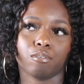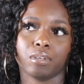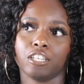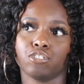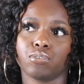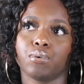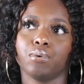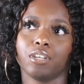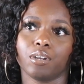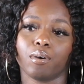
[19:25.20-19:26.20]
really
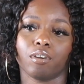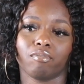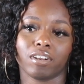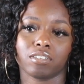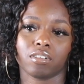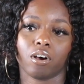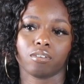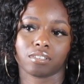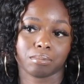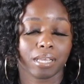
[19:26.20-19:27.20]
truly know your fitness
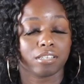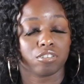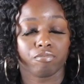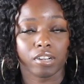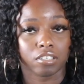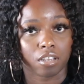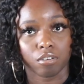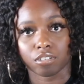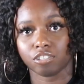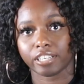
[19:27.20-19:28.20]
goals. Sometimes your fitness
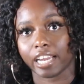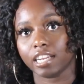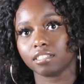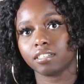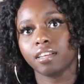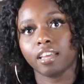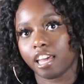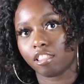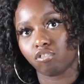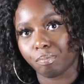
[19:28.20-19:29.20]
goals can change
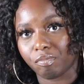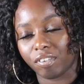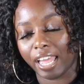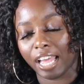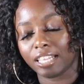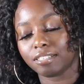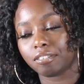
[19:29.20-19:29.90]
at the drop of a hat.